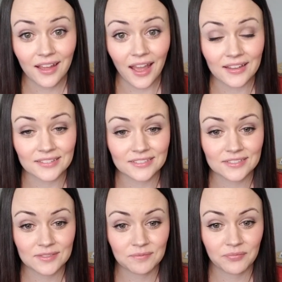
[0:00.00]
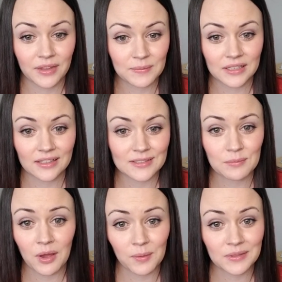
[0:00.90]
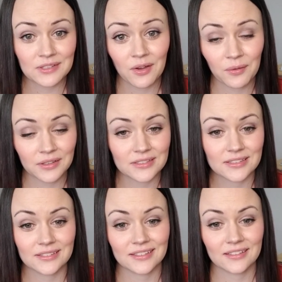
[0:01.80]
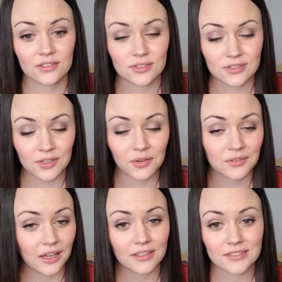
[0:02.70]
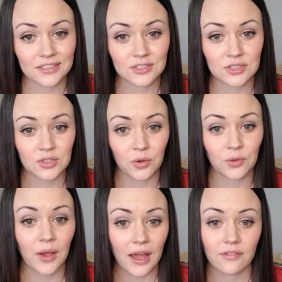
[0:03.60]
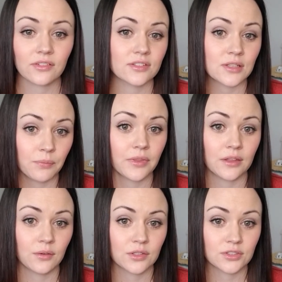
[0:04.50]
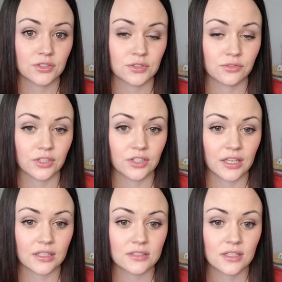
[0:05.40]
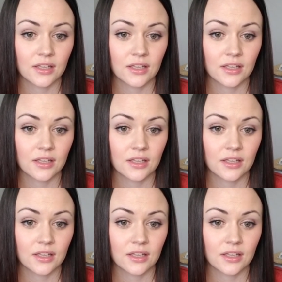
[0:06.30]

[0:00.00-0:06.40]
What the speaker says: And I mean, as a mom, it's always so nice to just know you have something you can turn to for your kids.